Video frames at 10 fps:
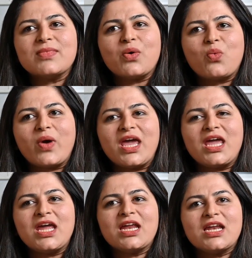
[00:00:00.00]

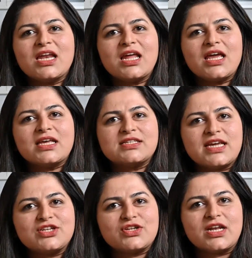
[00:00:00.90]
We
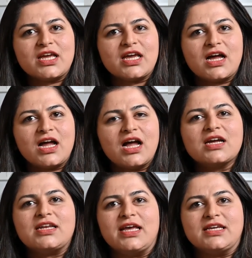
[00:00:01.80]
essentially are
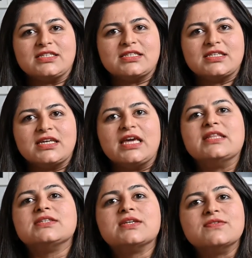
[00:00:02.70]
architects in
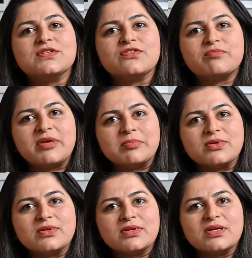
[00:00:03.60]
the service of
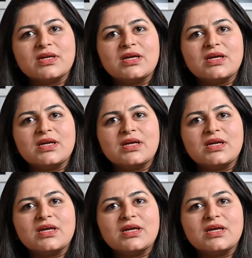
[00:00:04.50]
people.